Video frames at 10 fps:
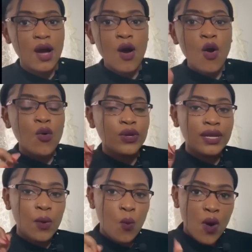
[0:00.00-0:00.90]
only
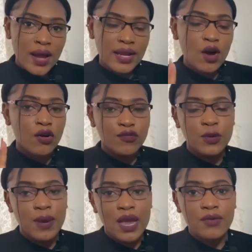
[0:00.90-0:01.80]
one of your
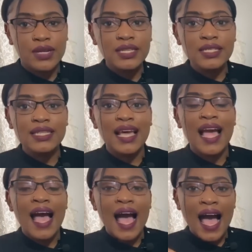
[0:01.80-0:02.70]
parents
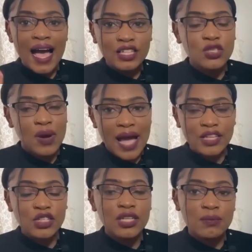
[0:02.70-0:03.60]
had to
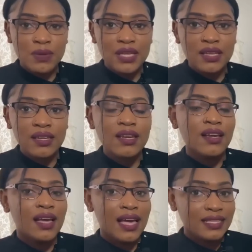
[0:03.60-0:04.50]
actually be
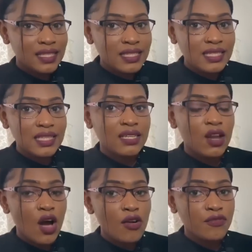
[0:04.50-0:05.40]
a citizen
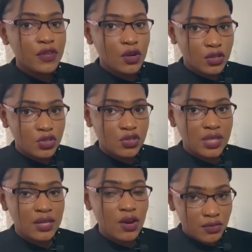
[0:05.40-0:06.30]
of the
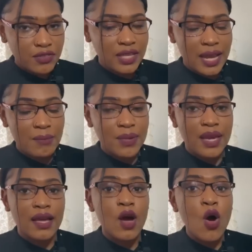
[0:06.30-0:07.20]
country, of the
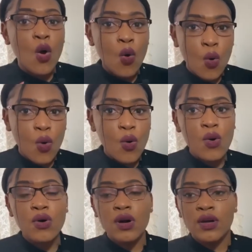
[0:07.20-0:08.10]
Gambia,
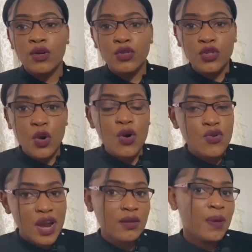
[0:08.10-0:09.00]
or your
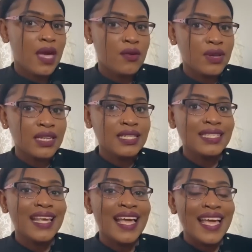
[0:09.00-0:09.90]
grandparents
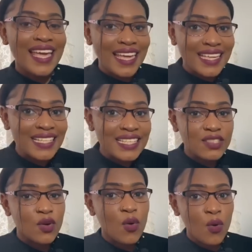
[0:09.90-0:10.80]
is
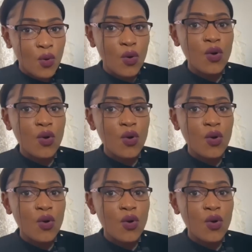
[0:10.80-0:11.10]
or